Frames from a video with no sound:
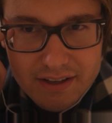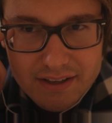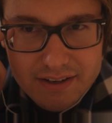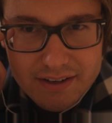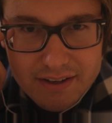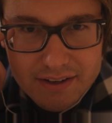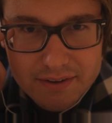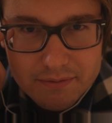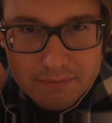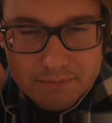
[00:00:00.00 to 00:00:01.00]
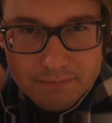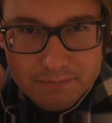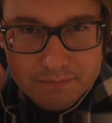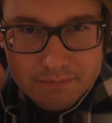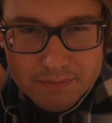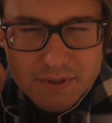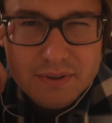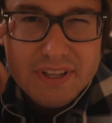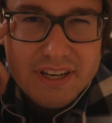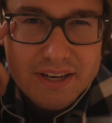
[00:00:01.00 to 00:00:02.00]
And,
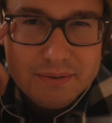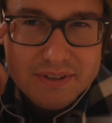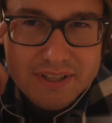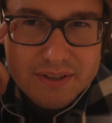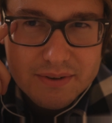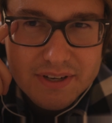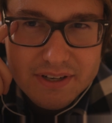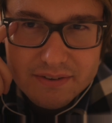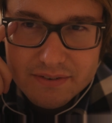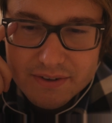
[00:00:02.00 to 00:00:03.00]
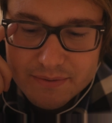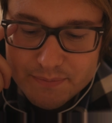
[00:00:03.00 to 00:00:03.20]
don't let anyone tell you any different.